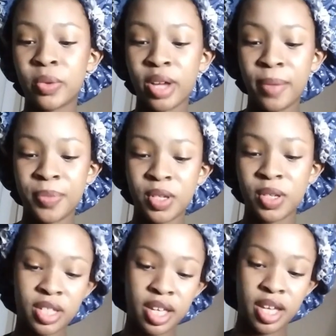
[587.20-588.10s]
Okay, oh, I'm
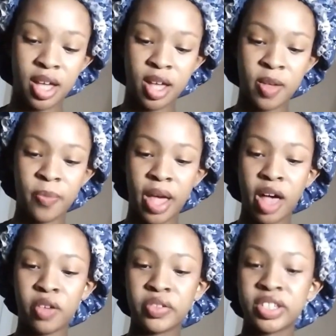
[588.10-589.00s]
using um,
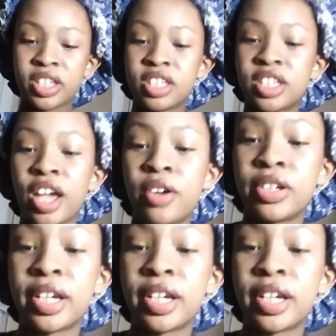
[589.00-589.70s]
e.l.f.'s Stay All